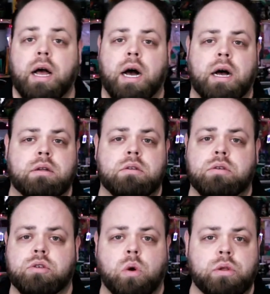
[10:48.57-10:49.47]
uh,
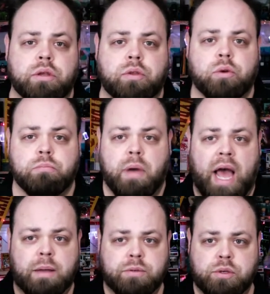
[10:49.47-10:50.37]
scrolling through
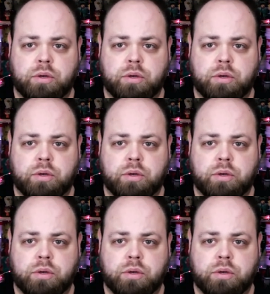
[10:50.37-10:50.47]
maps,